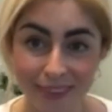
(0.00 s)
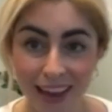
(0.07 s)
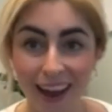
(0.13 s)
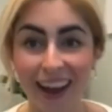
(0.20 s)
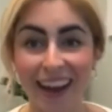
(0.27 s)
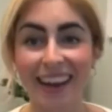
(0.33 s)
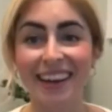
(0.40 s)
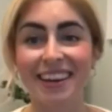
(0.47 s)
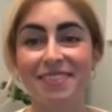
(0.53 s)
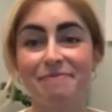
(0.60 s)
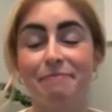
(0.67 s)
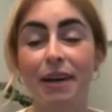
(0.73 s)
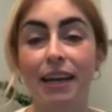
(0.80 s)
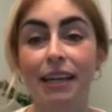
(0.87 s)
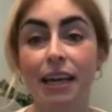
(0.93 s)
Hi,
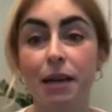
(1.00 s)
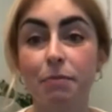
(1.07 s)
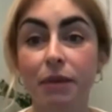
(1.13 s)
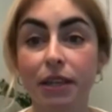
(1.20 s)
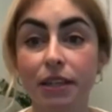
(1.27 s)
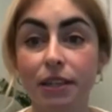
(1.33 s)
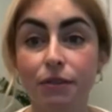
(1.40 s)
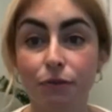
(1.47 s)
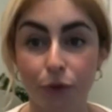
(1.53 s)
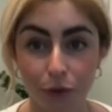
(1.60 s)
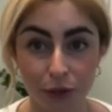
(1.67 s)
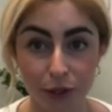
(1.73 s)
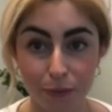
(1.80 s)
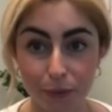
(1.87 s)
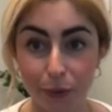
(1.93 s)
my name is
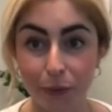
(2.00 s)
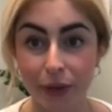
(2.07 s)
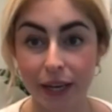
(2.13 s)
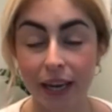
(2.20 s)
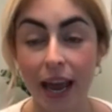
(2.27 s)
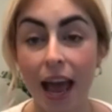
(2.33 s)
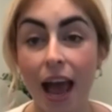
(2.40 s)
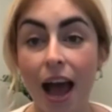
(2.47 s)
Florence Bowen.